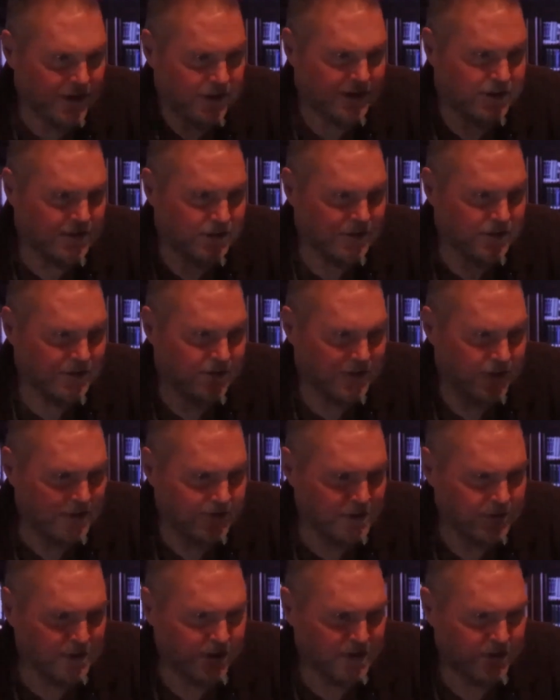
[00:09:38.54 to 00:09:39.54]
The test of
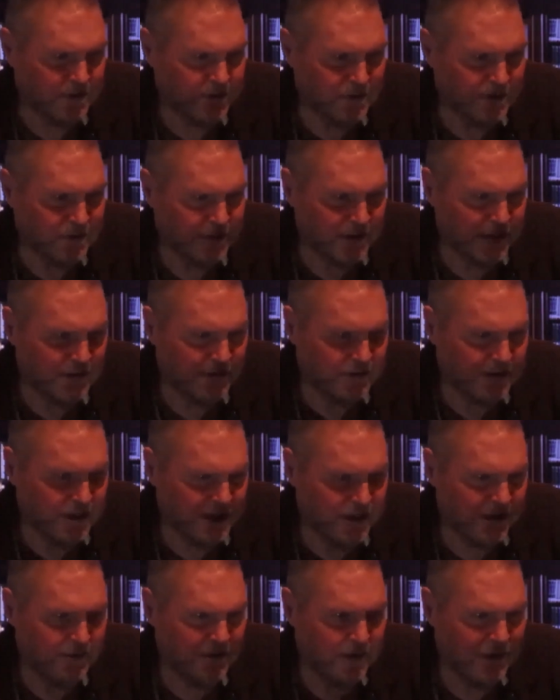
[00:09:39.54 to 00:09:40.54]
devotion is
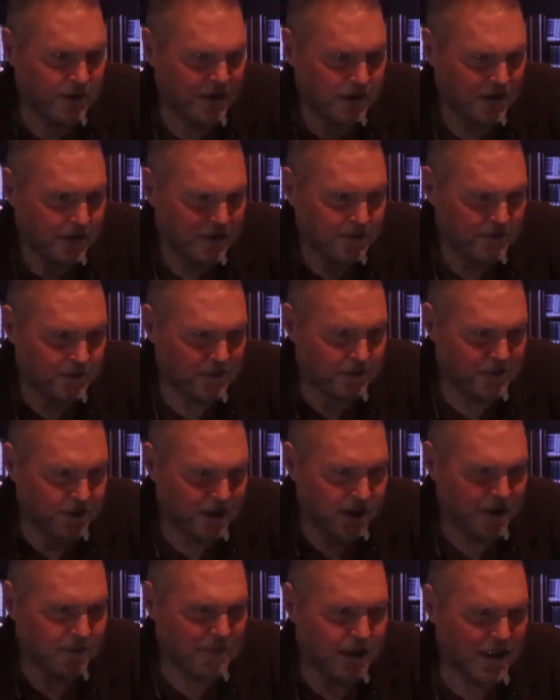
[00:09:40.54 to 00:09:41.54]
revealed here
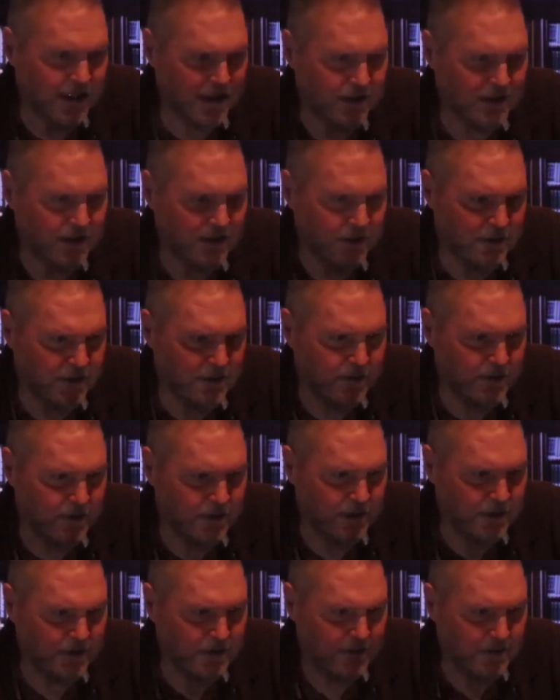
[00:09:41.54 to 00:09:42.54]
with Jeremiah
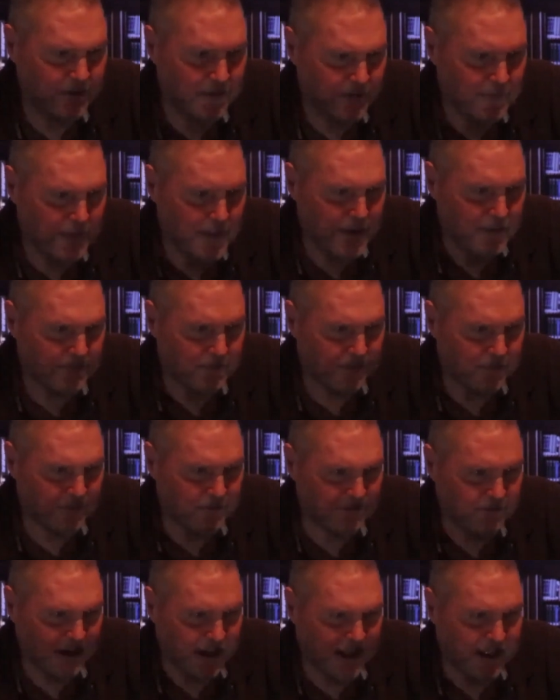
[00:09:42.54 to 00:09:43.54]
31,
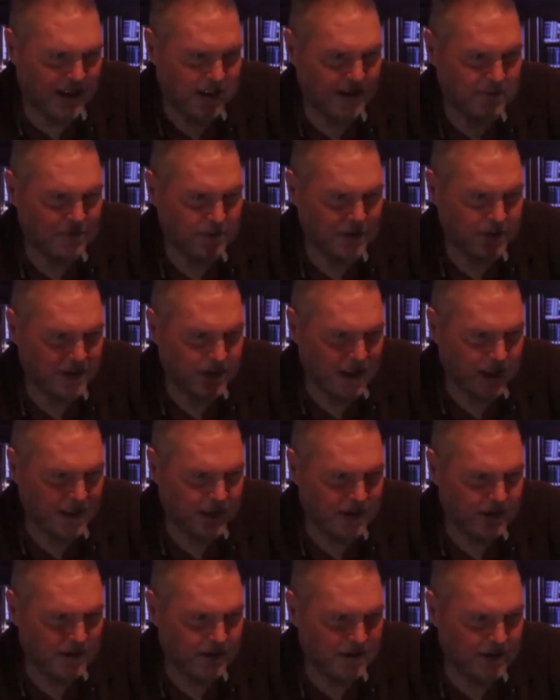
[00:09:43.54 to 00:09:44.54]
providing
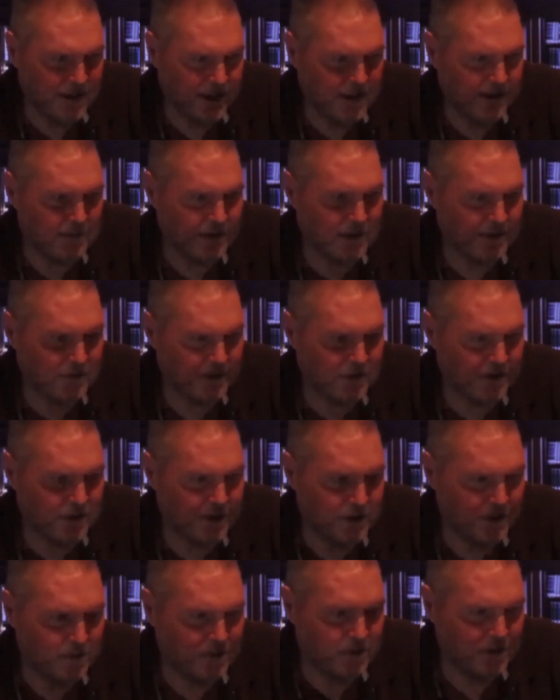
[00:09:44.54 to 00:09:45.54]
when God is
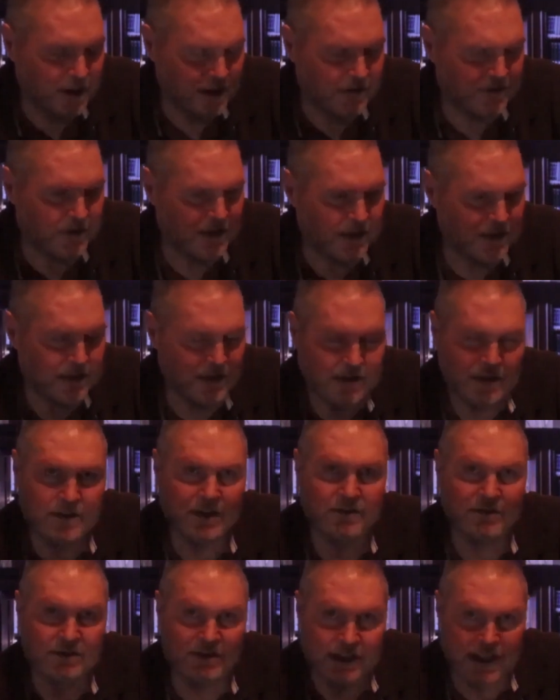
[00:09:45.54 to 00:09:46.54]
coming with the new
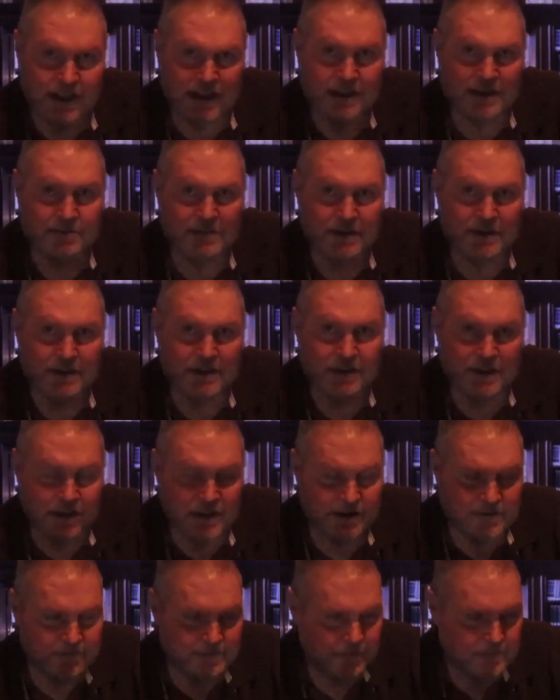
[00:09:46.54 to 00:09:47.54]
covenant, the time
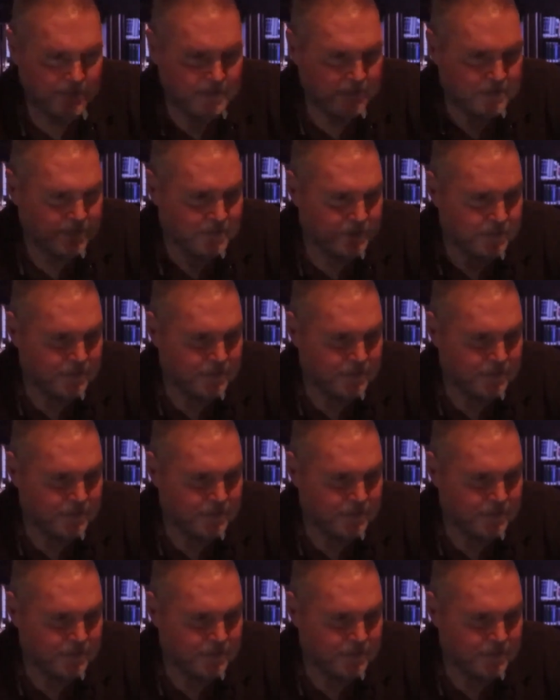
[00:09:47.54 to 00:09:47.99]
to come.